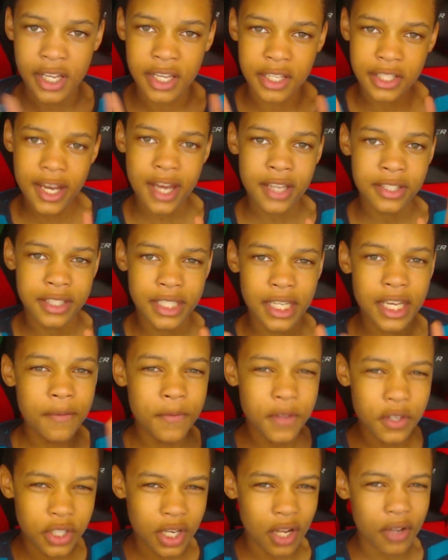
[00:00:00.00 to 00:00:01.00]
yes, if the
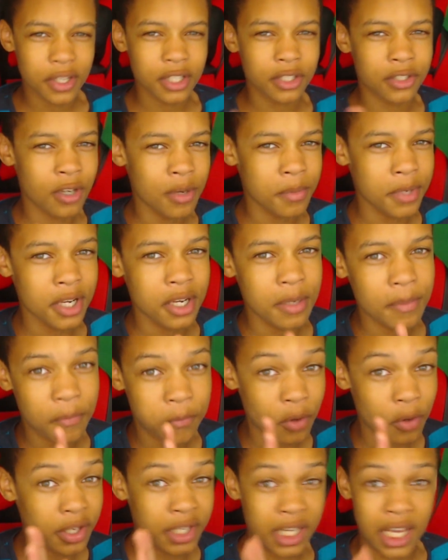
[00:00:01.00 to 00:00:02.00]
channel gets terminated before
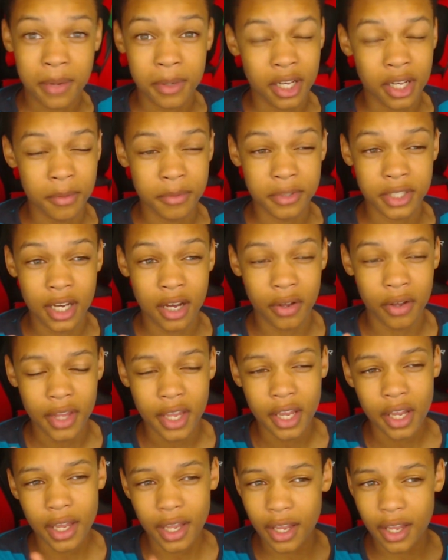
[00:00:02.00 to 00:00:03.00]
the game comes out,
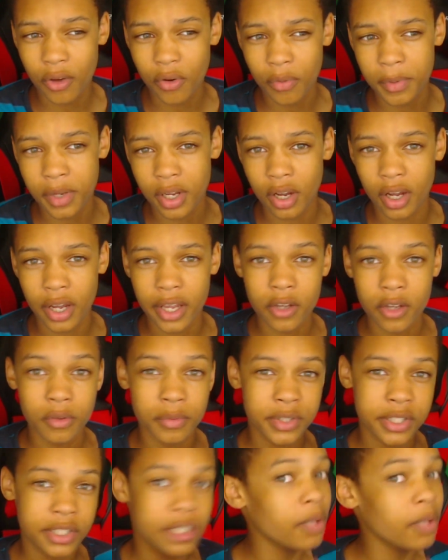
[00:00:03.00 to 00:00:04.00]
it will be, it will
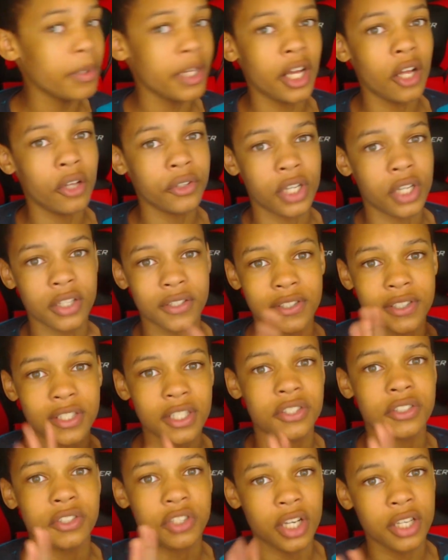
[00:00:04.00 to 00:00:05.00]
still be held on Cis
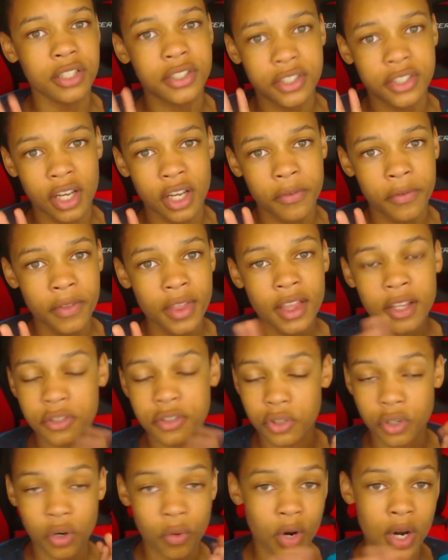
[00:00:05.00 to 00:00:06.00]
Does Stuff, so
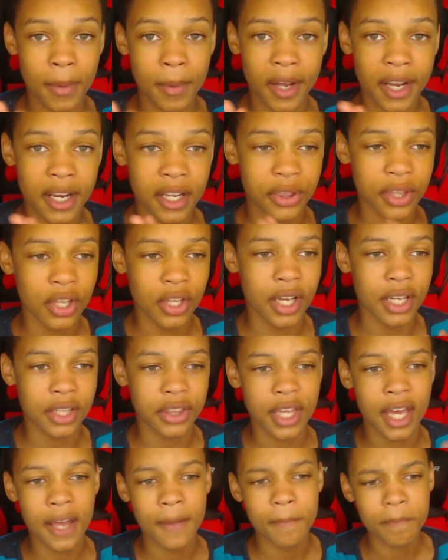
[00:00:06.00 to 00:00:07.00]
don't worry about anything like
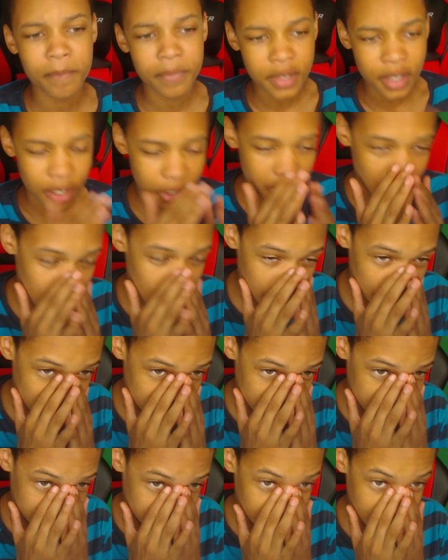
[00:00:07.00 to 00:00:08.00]
that. Um...
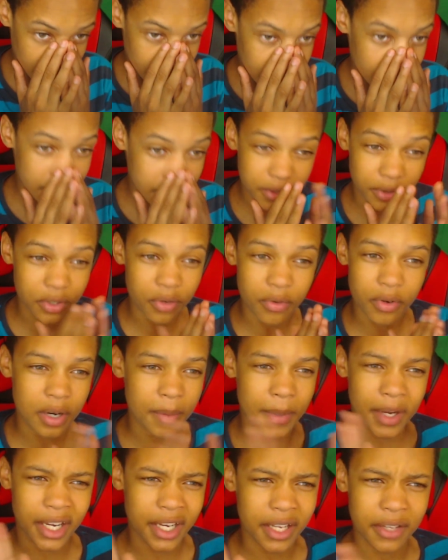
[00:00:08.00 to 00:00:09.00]
So don't worry about
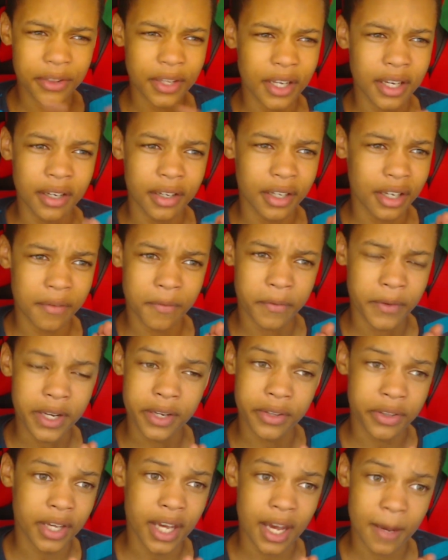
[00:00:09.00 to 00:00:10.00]
anything. If
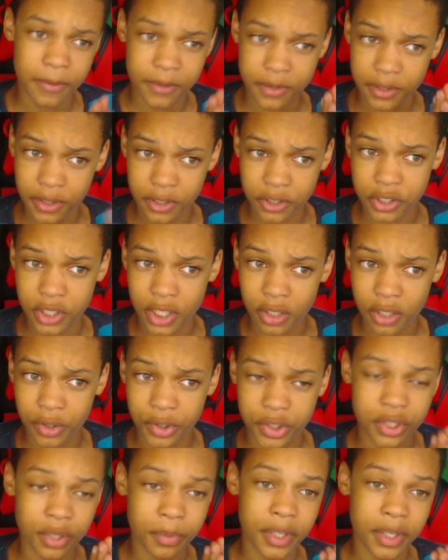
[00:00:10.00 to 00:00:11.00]
anything happens to this channel, it'll
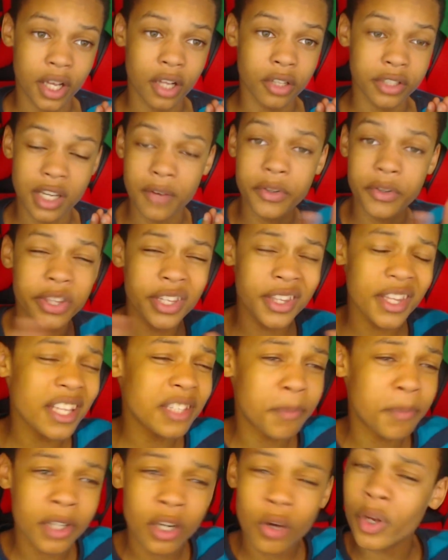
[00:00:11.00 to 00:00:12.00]
still be held. Everything that's
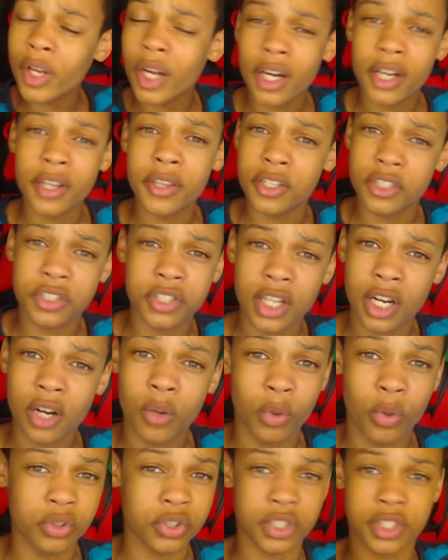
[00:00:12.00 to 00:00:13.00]
been going on on this channel will
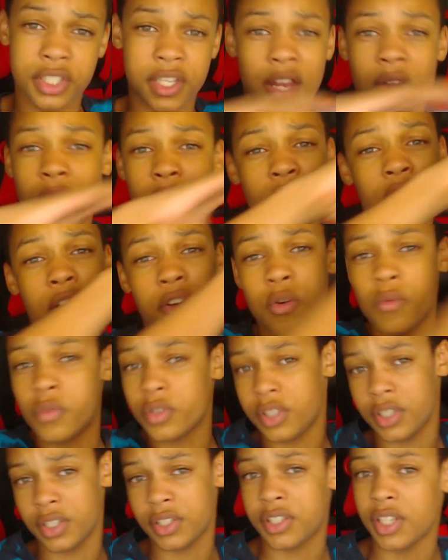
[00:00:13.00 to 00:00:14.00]
just carry on over to
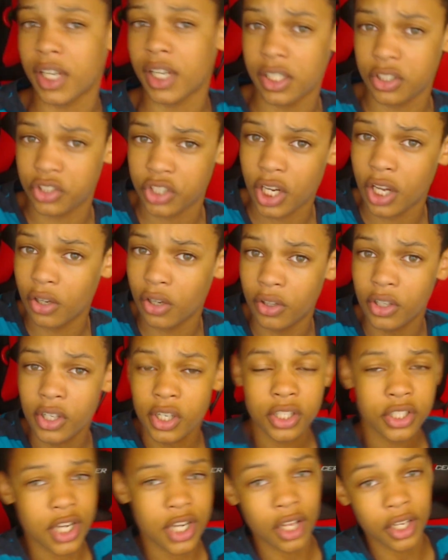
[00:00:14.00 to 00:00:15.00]
the second channel.
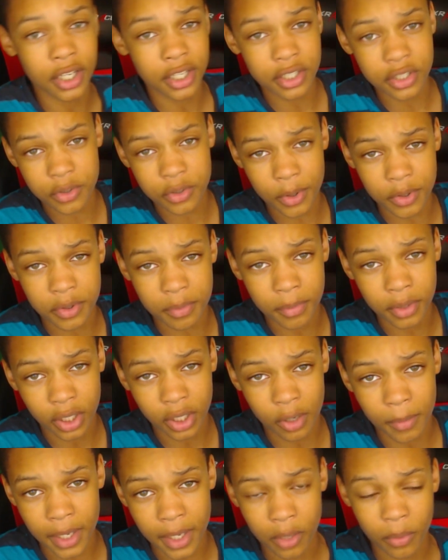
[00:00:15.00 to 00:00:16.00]
Channel in the description below,
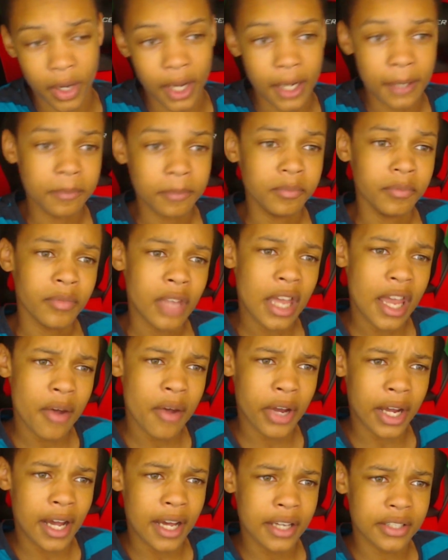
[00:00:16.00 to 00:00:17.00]
by the way. Anyway,
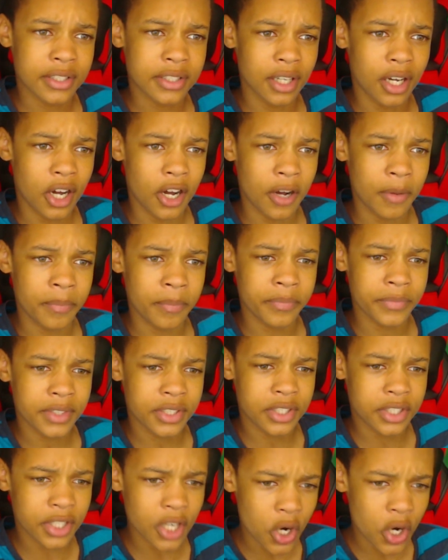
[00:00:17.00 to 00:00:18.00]
guys, um,
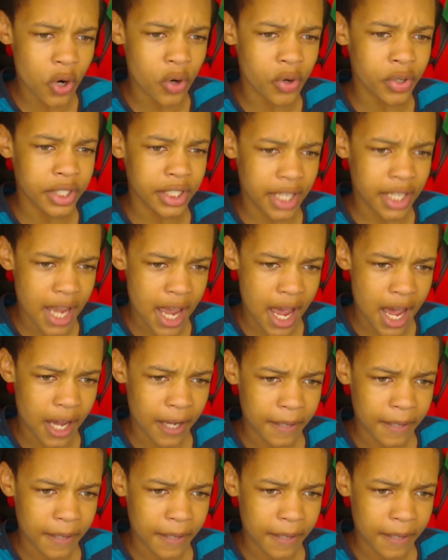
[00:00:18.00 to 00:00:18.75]
so yeah,